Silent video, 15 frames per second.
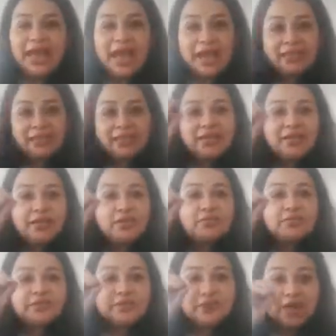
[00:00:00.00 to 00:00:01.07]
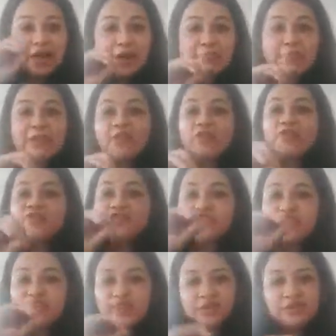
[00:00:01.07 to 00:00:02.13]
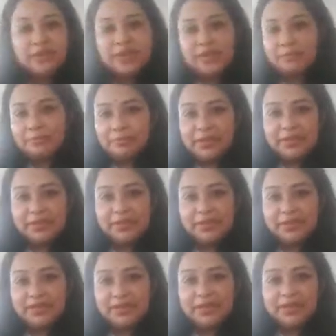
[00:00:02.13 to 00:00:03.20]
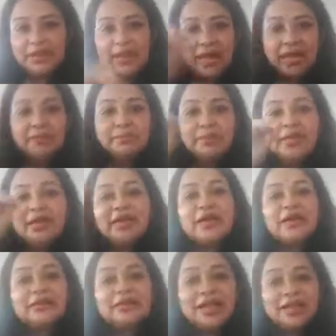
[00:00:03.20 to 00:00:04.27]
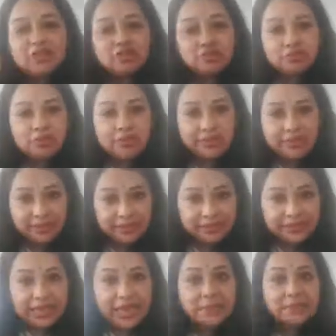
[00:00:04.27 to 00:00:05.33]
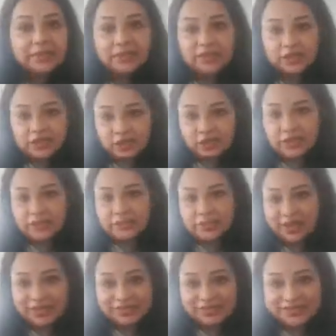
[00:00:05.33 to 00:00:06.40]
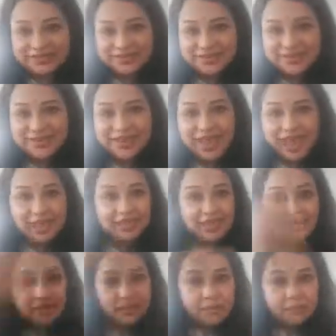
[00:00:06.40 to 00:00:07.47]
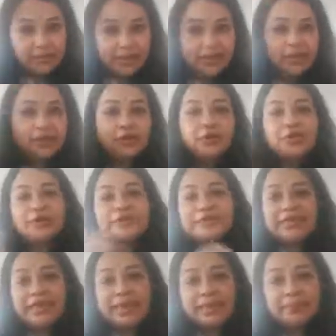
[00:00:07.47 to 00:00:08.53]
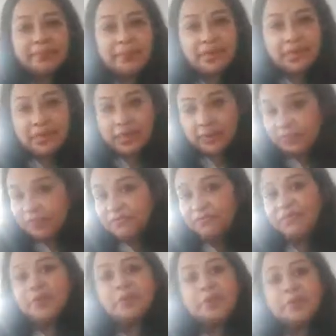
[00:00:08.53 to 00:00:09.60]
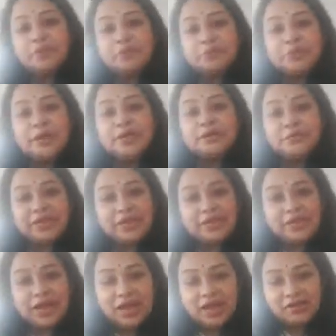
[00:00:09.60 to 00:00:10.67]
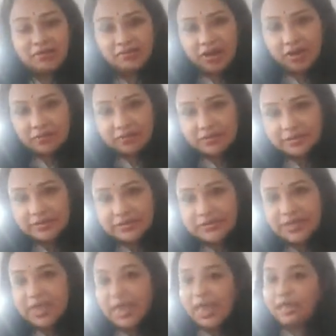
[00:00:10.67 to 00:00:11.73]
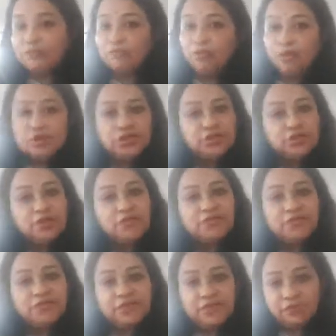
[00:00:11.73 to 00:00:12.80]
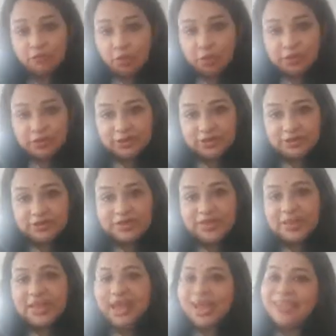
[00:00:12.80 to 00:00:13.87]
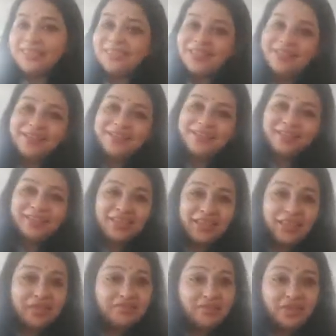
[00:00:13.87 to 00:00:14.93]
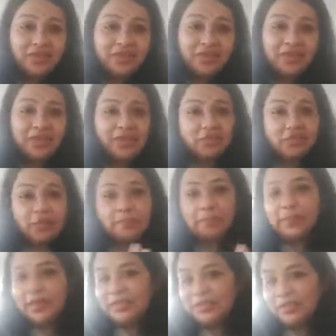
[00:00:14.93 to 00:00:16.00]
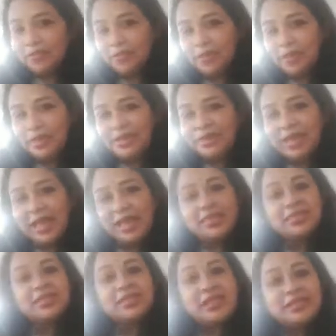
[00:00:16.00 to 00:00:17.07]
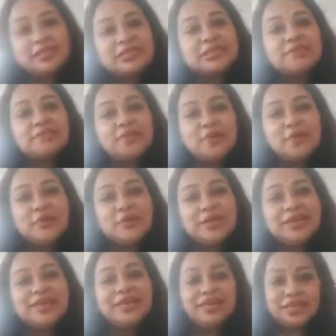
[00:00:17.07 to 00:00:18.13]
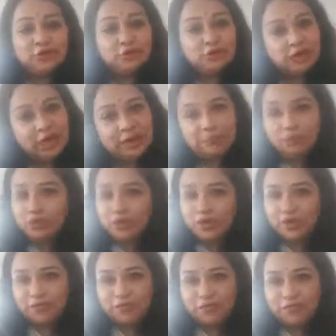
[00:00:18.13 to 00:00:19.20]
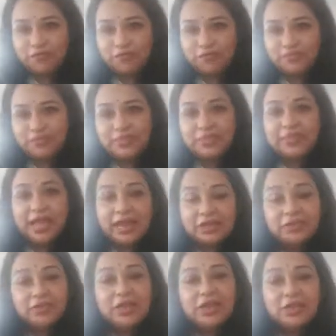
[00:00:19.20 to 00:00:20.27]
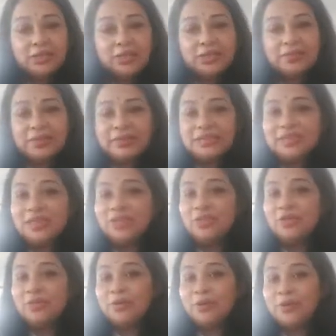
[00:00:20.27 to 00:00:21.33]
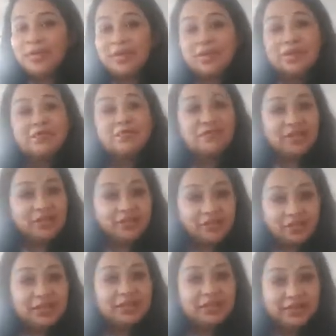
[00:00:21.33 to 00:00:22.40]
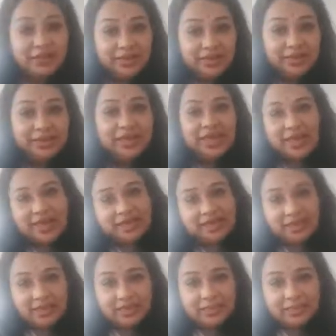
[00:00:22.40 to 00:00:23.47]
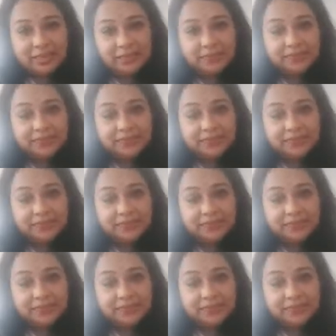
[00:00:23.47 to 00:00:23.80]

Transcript: and then use a bit of ginger and mint in it and make a natural scalp conditioning mask. And then apply it on your scalp. Keep it for about 1.5 hours and wash it off with water. And then in the evening, you apply the oil, and the next day morning, you shampoo it off. That way, you can maintain your hair very, very clean and healthy.